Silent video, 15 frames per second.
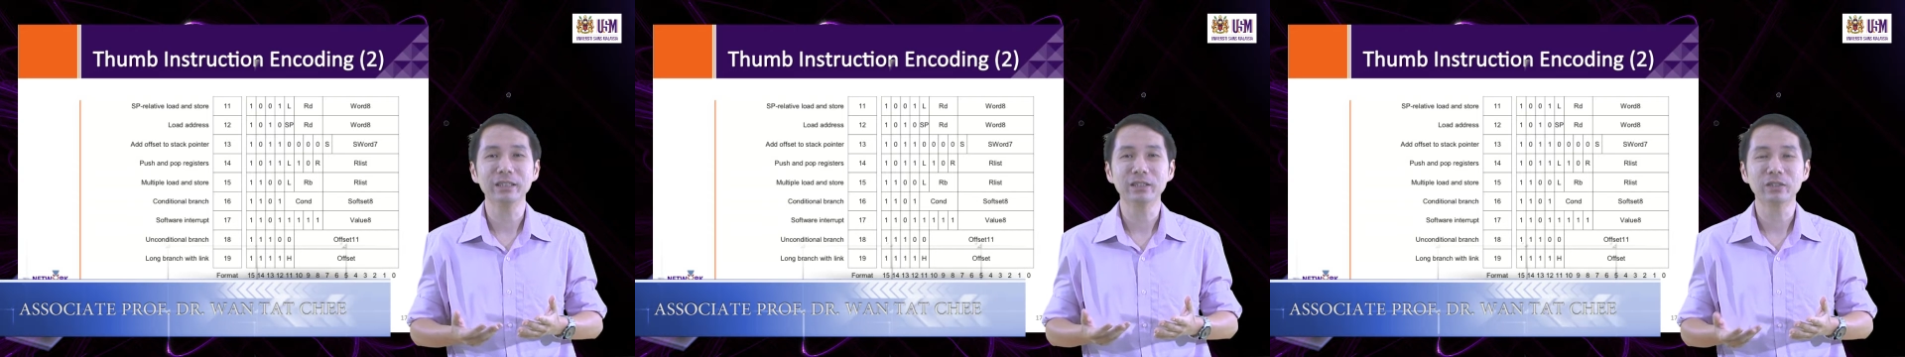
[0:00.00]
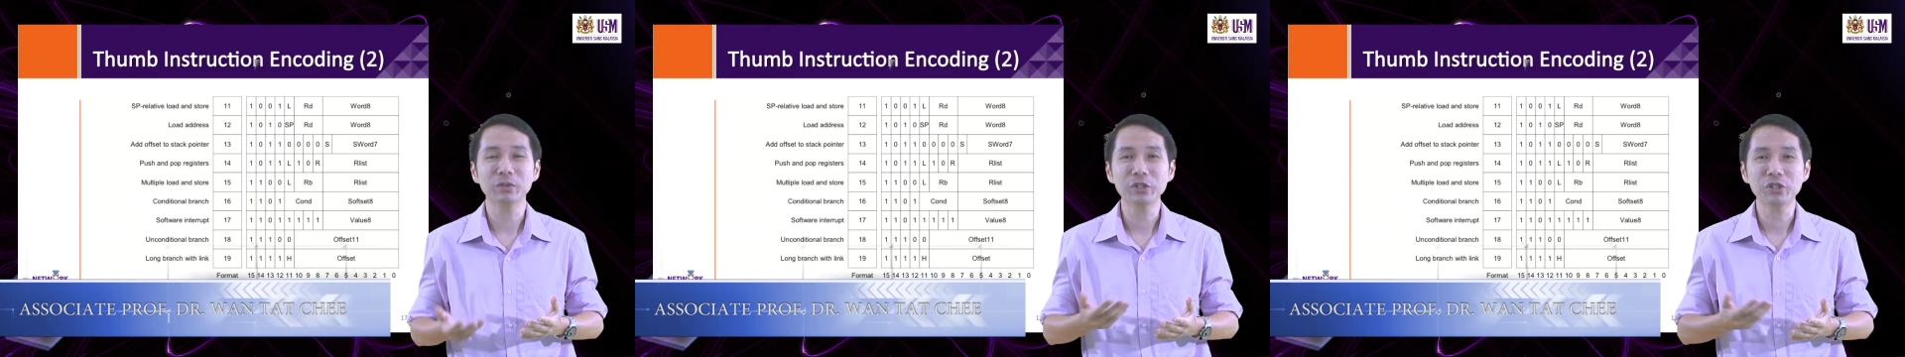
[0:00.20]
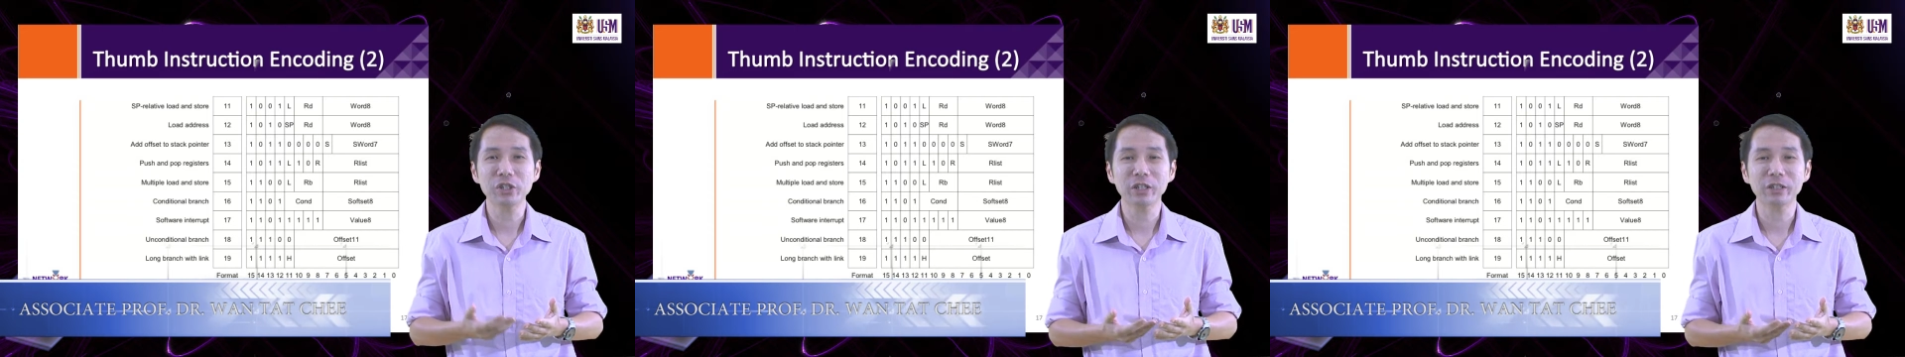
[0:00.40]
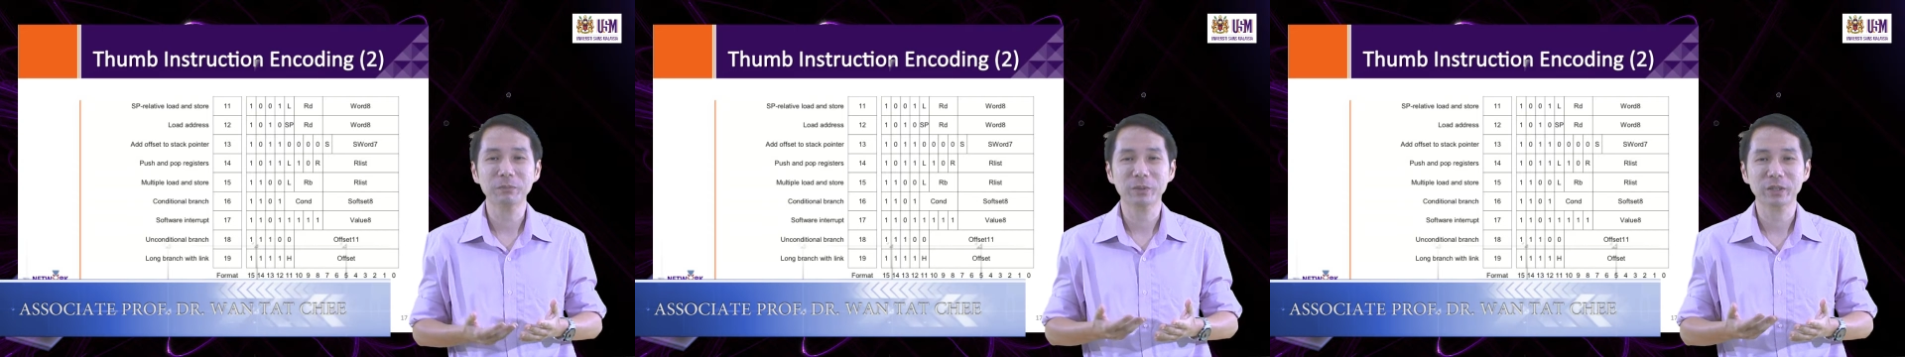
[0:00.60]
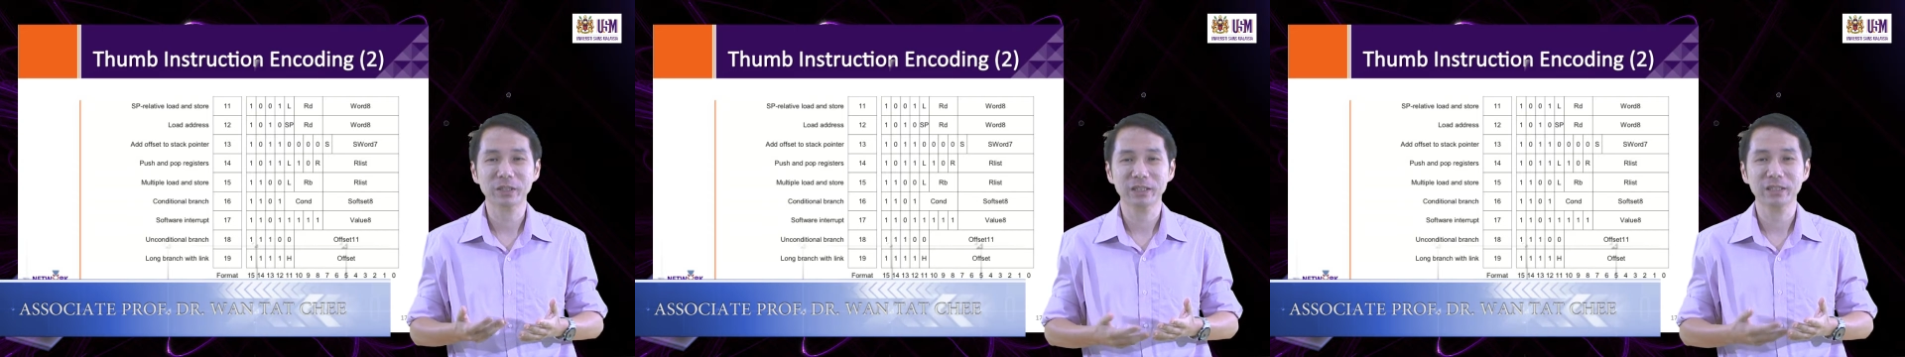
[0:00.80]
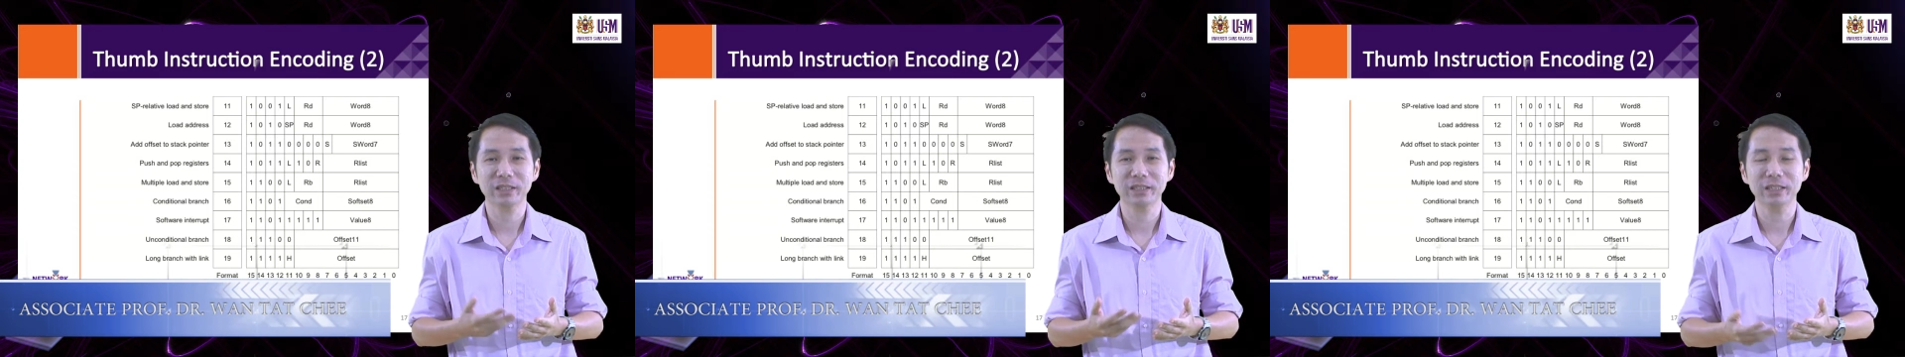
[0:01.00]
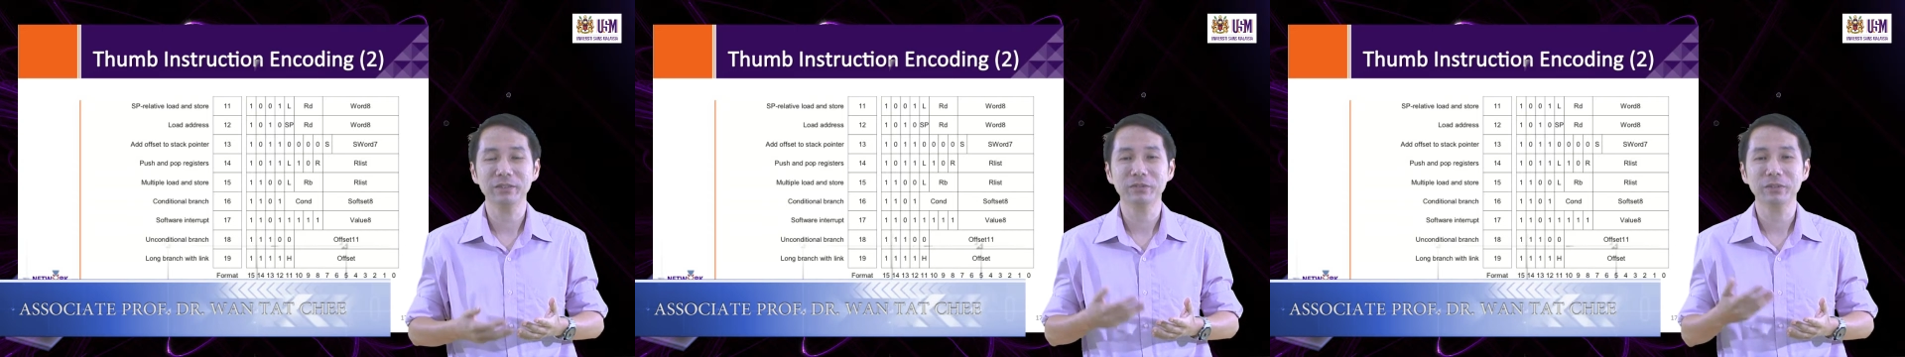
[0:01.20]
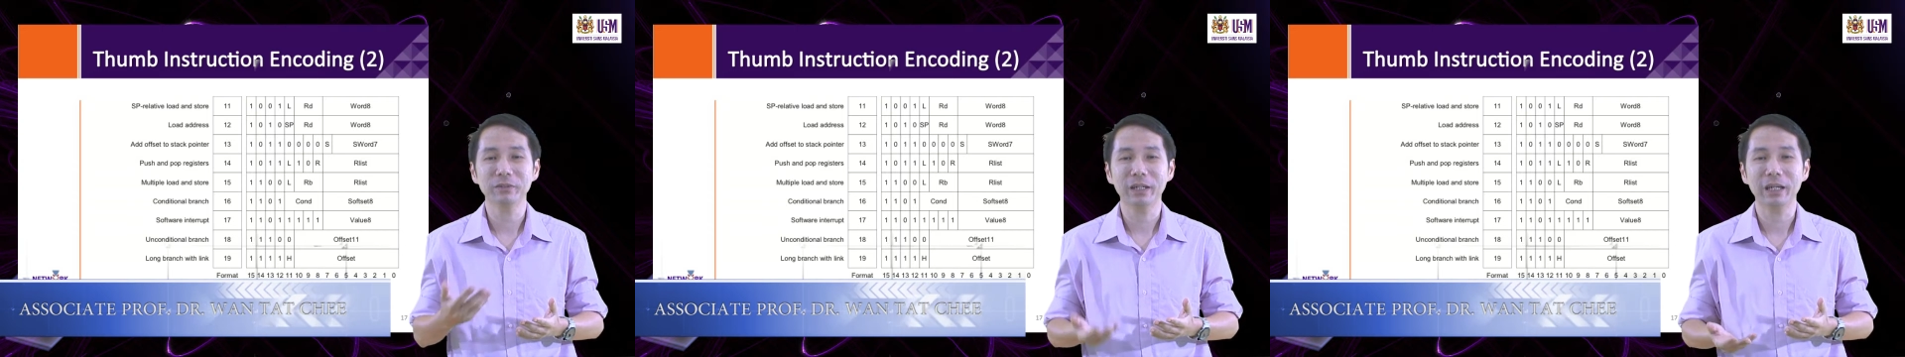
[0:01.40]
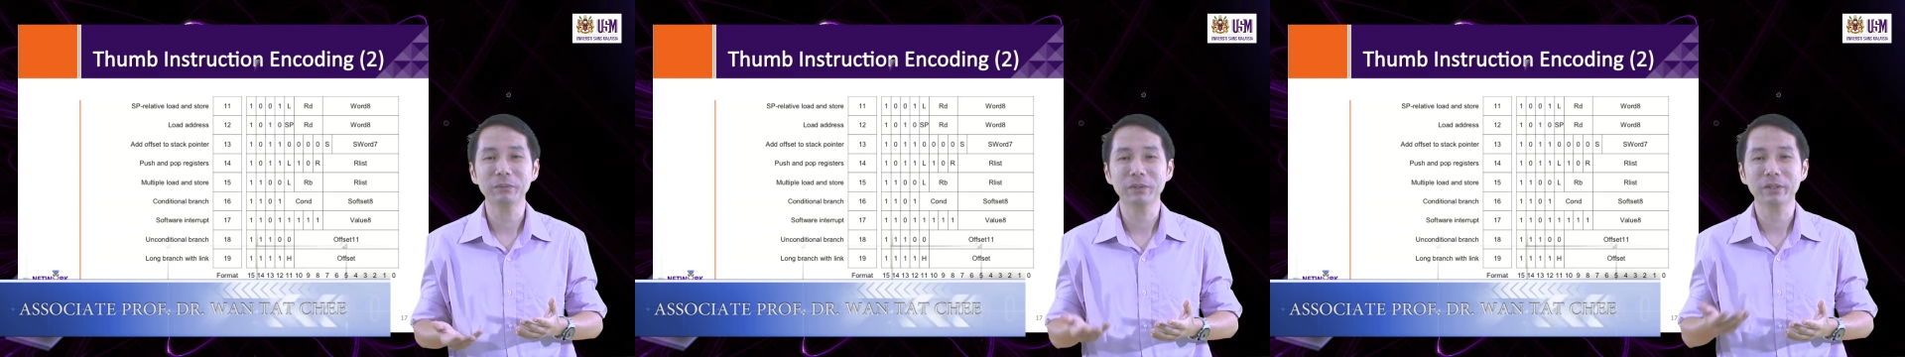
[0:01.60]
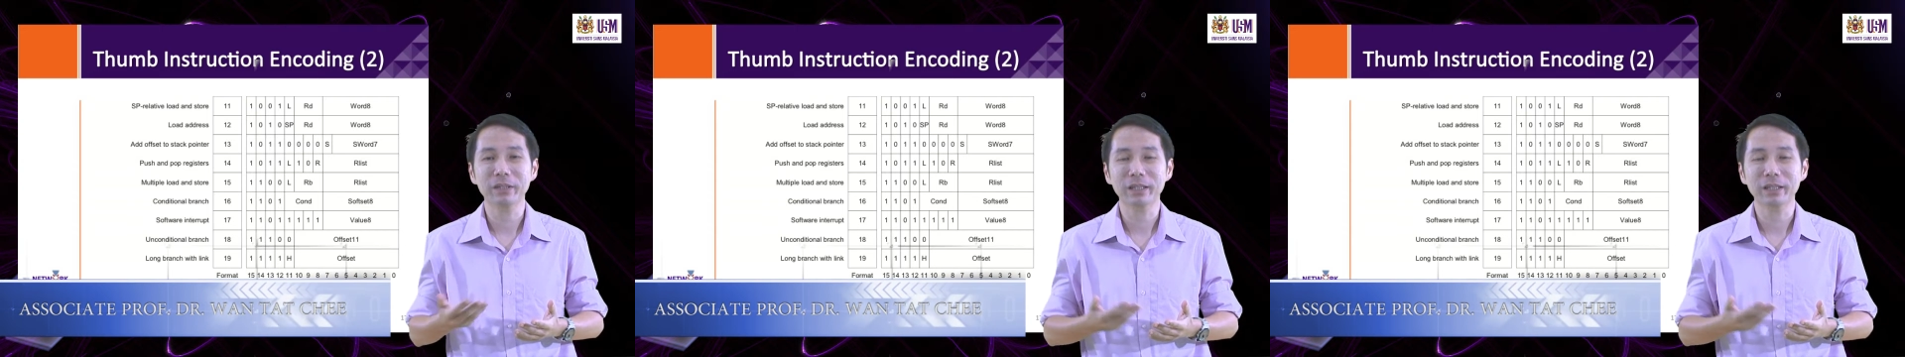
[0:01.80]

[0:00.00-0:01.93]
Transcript: switching of processor state from ARM to